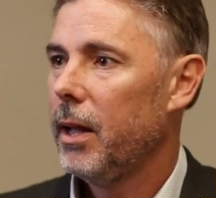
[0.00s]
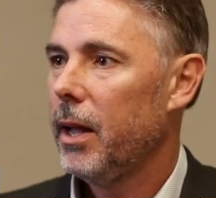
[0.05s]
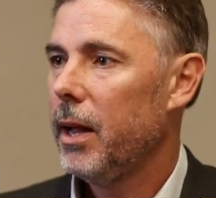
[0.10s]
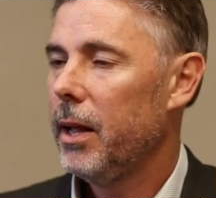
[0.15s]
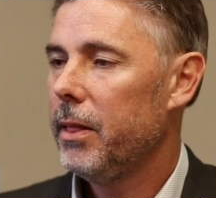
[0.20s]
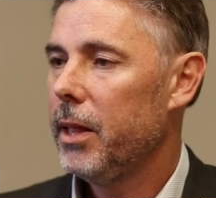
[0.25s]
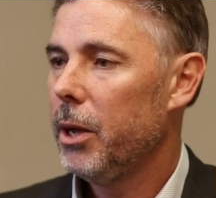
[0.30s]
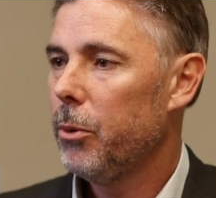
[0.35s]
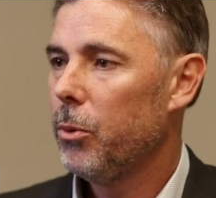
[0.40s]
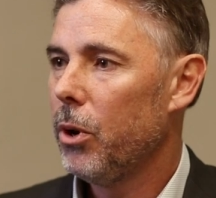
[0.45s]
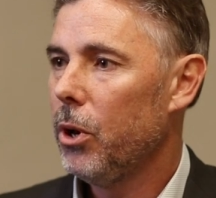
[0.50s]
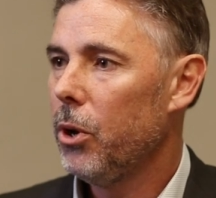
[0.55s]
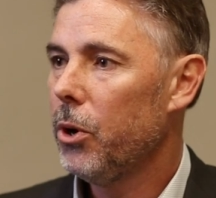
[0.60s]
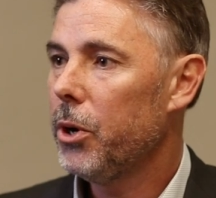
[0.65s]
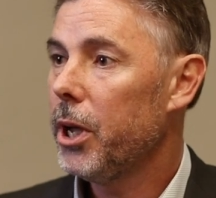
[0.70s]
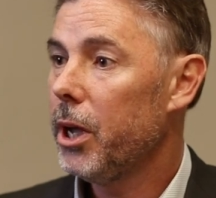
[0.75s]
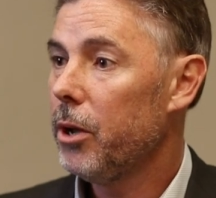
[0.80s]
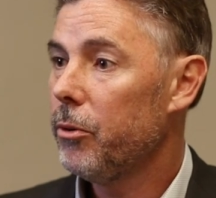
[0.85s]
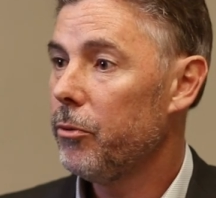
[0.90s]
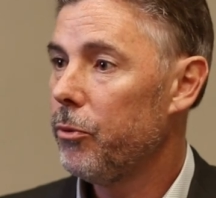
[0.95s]
And they were
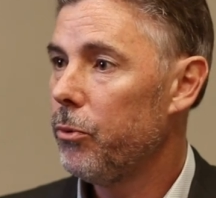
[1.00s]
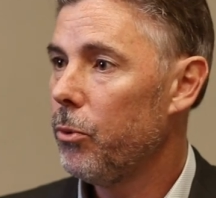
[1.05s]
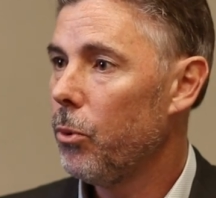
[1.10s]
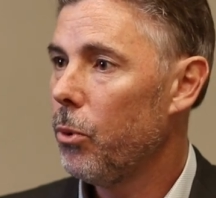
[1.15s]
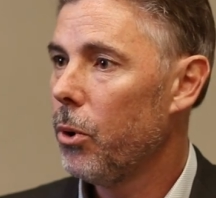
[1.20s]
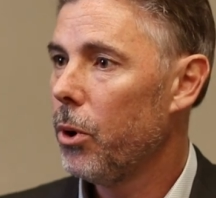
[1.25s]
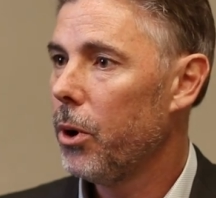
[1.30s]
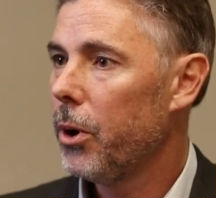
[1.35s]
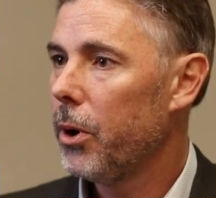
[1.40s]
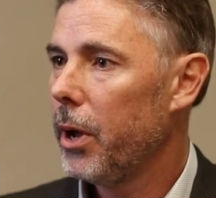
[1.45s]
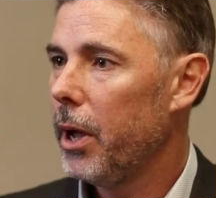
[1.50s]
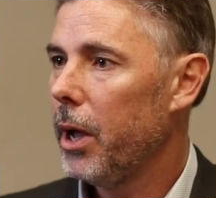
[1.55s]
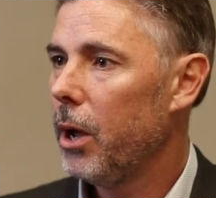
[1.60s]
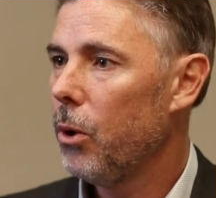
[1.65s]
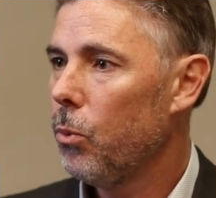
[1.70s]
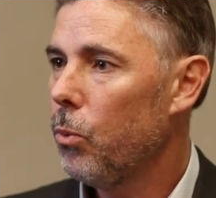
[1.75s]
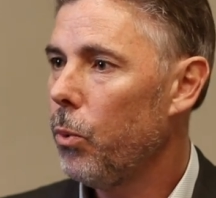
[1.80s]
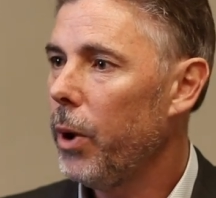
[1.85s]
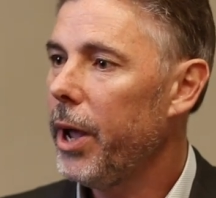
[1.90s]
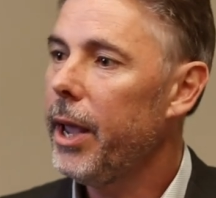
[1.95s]
looking for
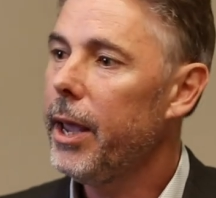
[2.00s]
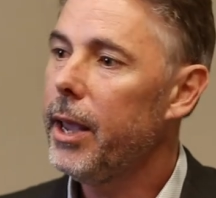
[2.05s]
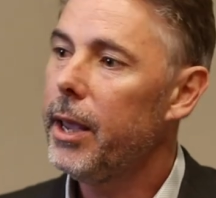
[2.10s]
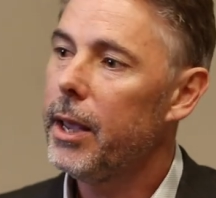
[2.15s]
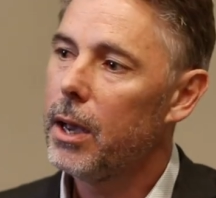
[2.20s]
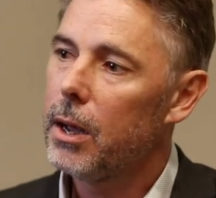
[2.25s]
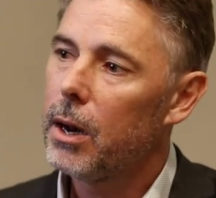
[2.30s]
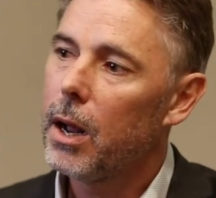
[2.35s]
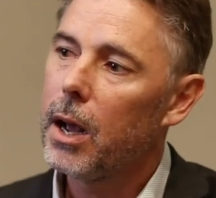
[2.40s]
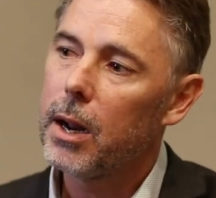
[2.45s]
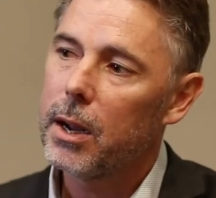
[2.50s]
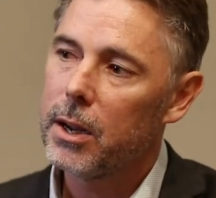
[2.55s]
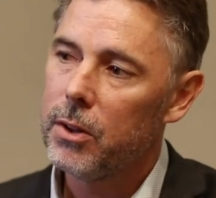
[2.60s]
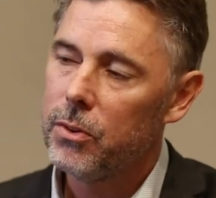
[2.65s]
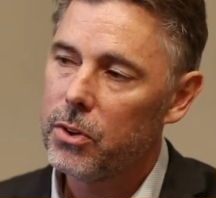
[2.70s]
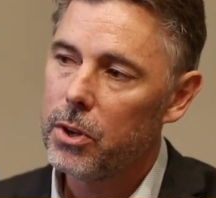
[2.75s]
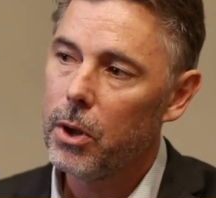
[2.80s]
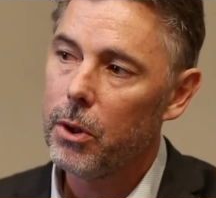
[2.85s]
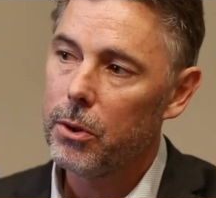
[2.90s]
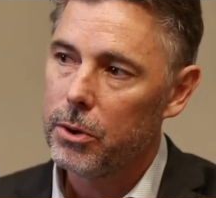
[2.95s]
a way, a, a
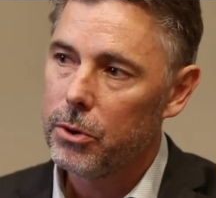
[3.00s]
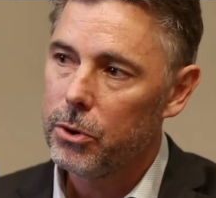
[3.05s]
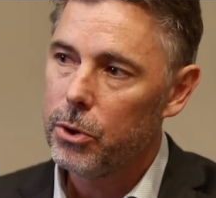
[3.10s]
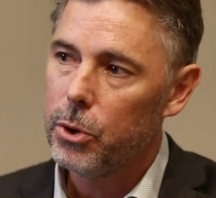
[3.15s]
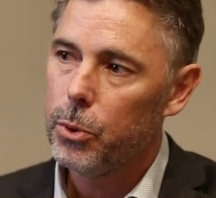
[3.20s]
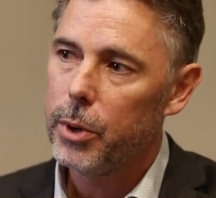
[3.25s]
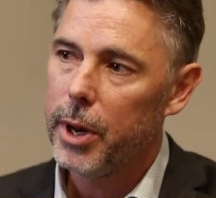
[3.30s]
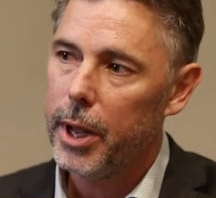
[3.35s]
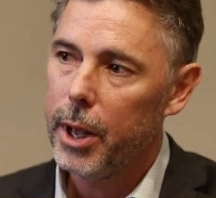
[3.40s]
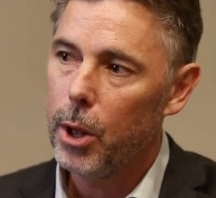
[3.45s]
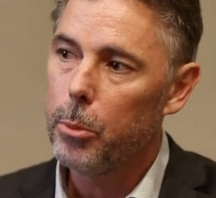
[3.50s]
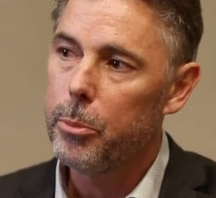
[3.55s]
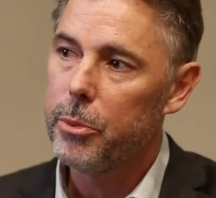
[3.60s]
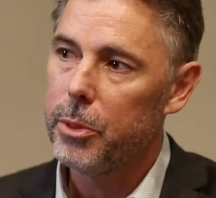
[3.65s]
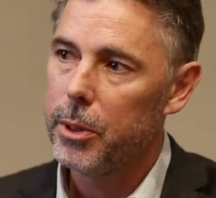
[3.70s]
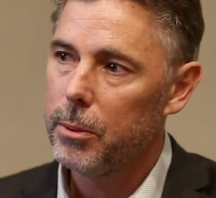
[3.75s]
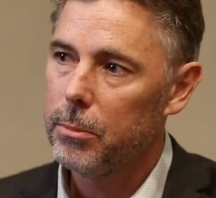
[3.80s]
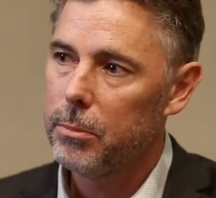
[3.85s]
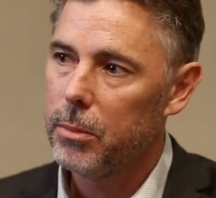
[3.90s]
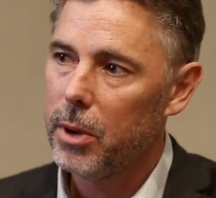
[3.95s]
consultant who would
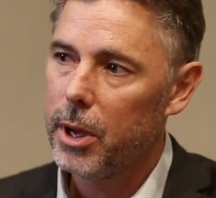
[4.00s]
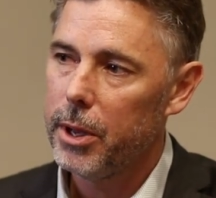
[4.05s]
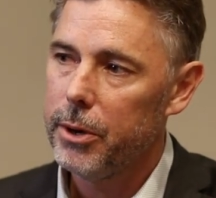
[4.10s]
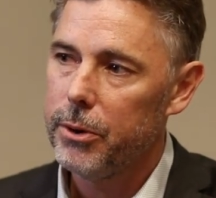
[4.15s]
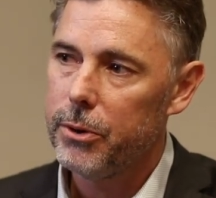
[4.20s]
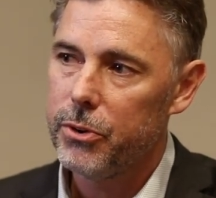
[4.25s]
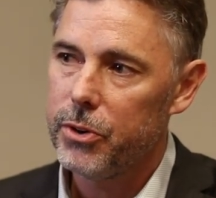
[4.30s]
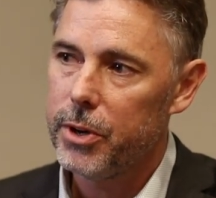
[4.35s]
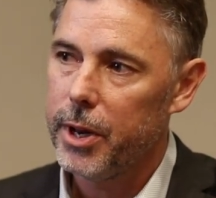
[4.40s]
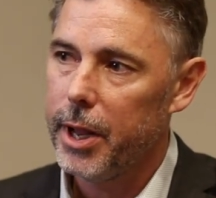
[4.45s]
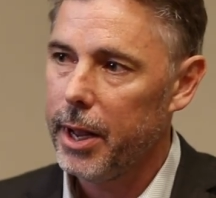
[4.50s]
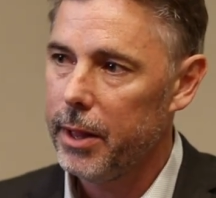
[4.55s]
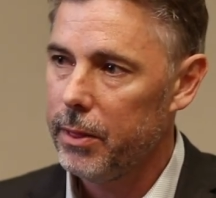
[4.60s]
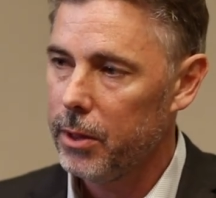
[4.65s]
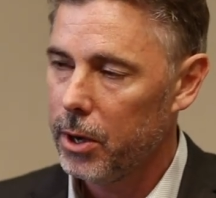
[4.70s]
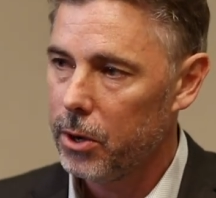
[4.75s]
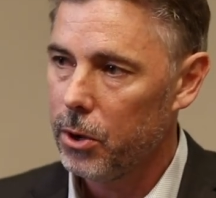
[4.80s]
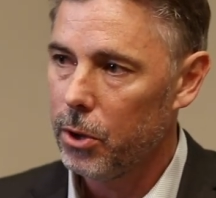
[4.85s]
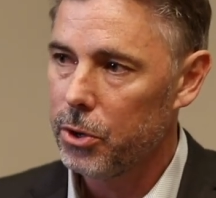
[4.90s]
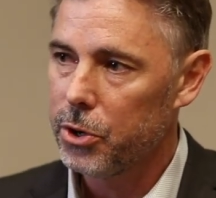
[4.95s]
help them
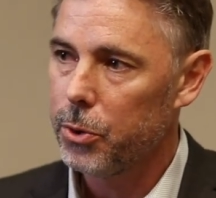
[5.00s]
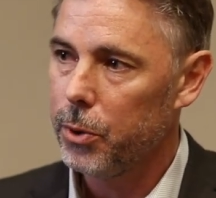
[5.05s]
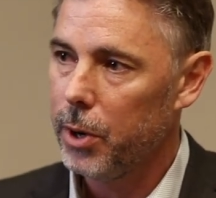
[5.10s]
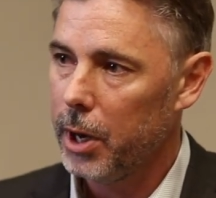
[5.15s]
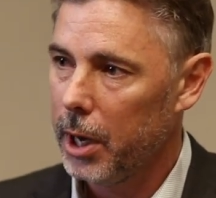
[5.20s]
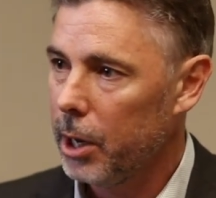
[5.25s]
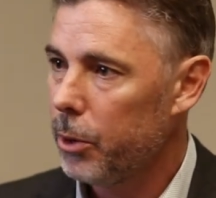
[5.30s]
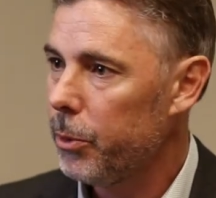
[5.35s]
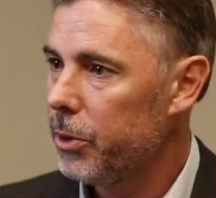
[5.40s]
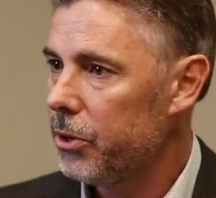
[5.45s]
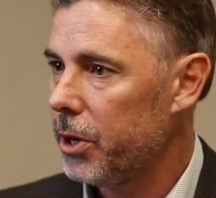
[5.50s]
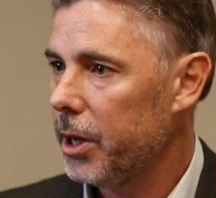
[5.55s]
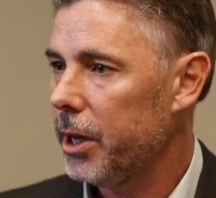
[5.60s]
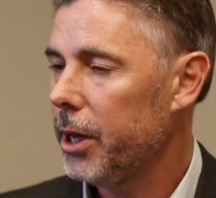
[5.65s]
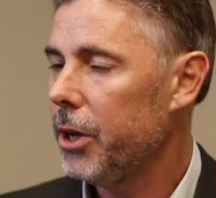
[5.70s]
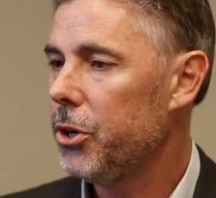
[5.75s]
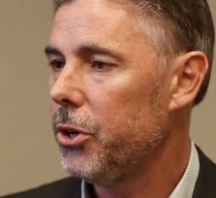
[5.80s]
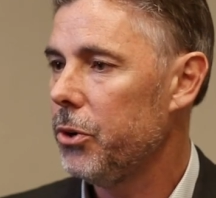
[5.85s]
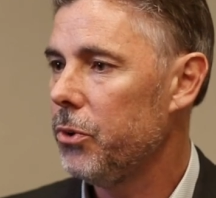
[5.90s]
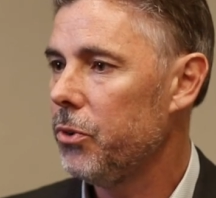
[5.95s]
understand the cultural and
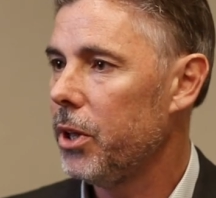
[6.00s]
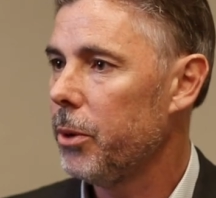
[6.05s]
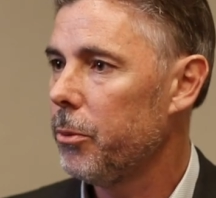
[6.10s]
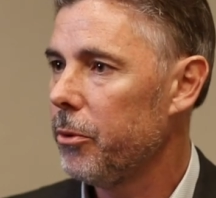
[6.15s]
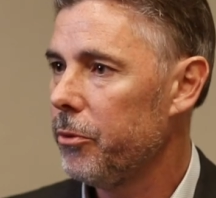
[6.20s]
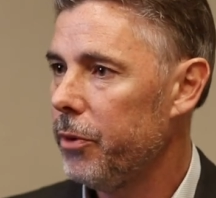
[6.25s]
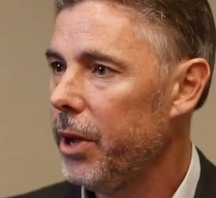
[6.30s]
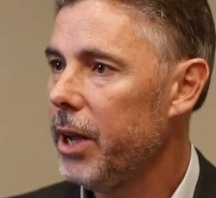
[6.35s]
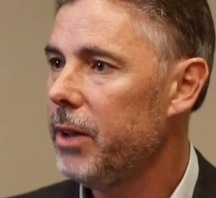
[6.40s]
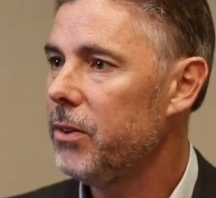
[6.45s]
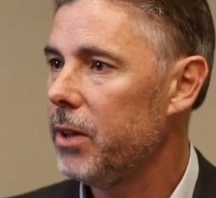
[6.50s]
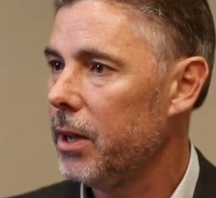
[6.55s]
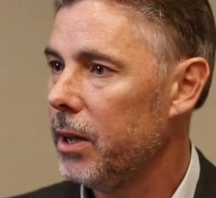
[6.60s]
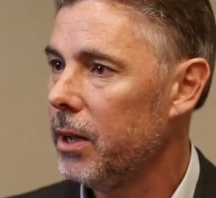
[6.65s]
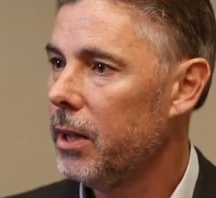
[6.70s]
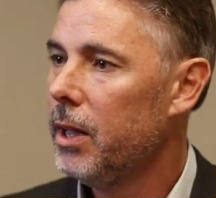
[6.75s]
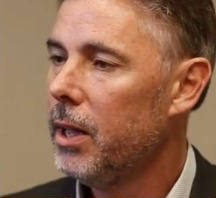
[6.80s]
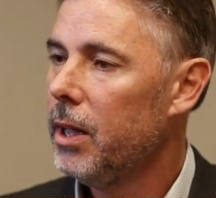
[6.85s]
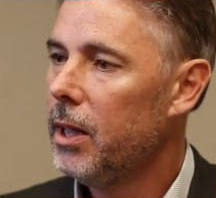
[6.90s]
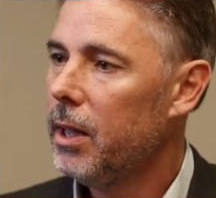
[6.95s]
linguistic issues they were
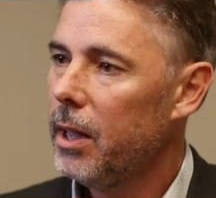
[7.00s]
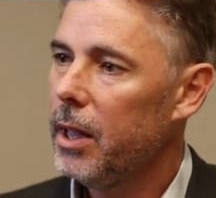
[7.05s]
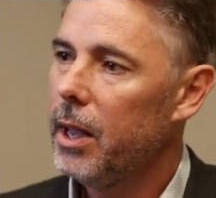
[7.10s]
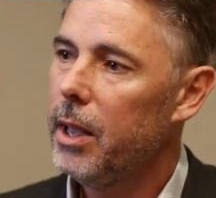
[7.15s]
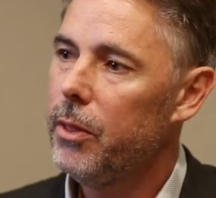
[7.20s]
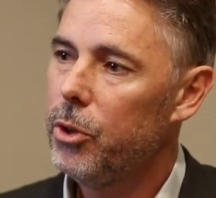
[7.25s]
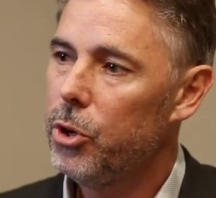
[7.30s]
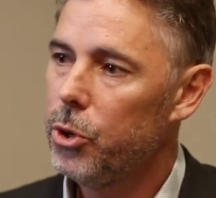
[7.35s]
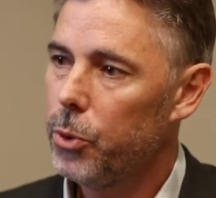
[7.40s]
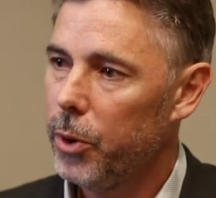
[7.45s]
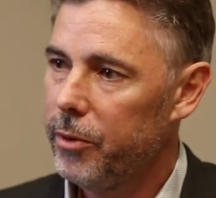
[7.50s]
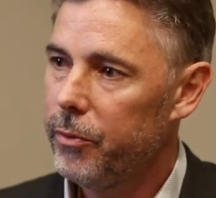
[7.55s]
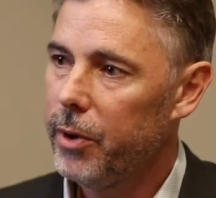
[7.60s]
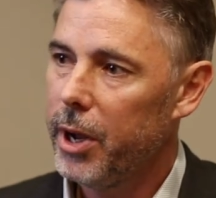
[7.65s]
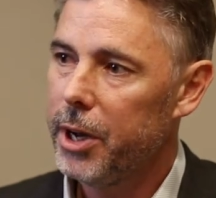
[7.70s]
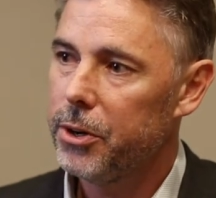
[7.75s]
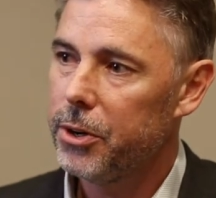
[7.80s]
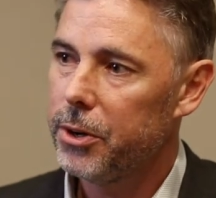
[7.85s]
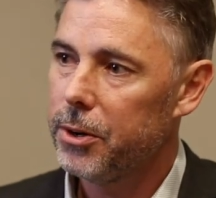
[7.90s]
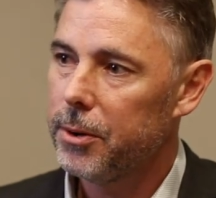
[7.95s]
facing in the joint
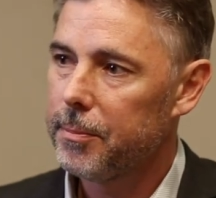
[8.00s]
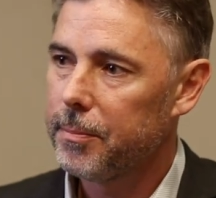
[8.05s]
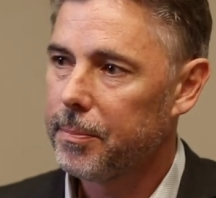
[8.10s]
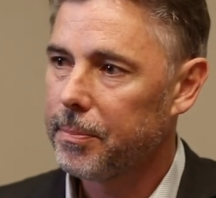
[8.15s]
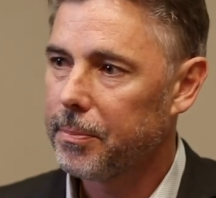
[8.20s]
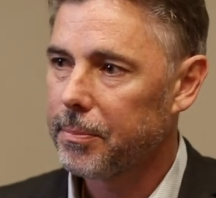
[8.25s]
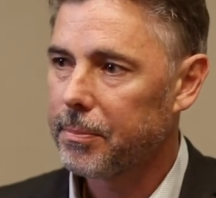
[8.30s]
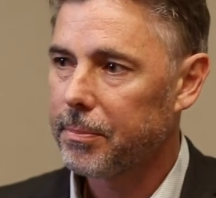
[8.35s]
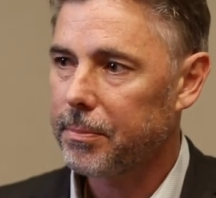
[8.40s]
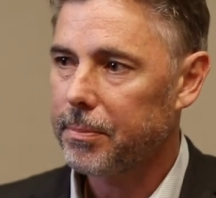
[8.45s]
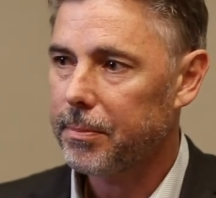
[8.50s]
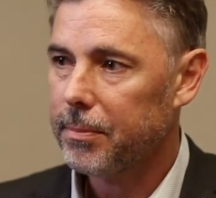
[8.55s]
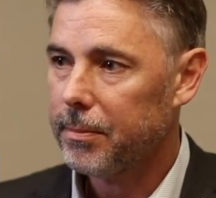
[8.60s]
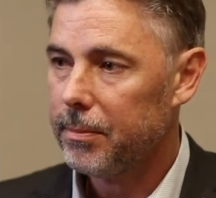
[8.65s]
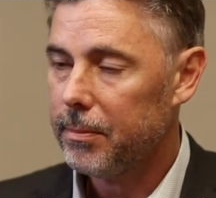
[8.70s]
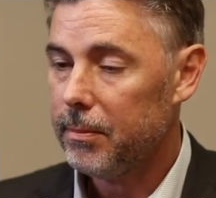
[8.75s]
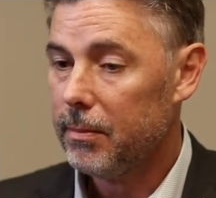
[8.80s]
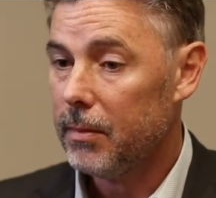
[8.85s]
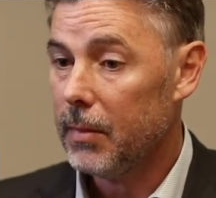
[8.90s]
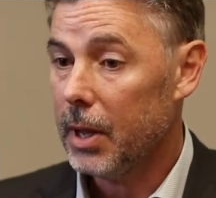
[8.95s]
venture.
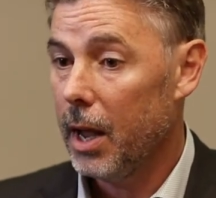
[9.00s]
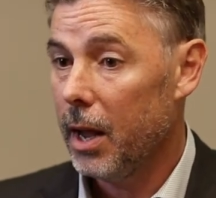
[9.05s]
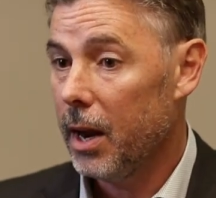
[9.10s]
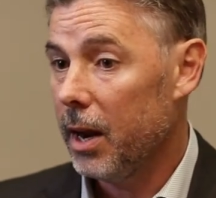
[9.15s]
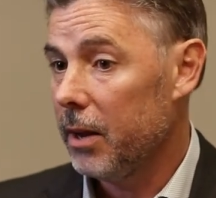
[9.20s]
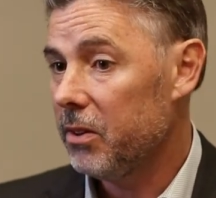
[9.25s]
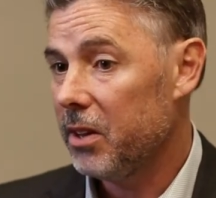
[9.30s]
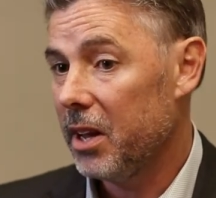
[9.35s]
And I